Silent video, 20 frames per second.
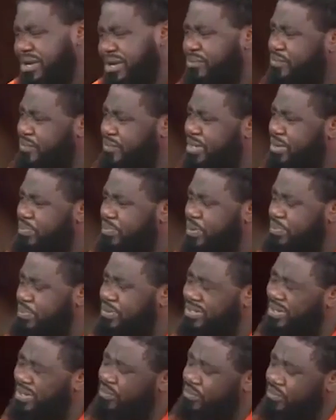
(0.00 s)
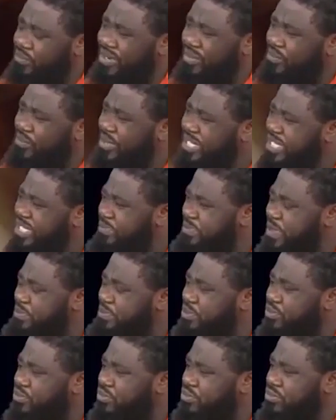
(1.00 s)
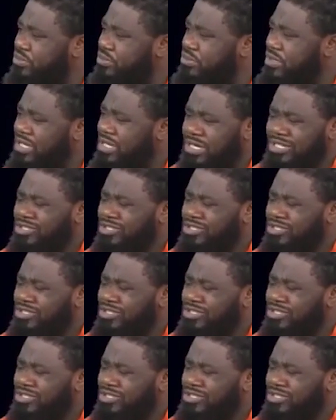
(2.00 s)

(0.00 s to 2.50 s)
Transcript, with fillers: the real people, the real rich people, mm-hmm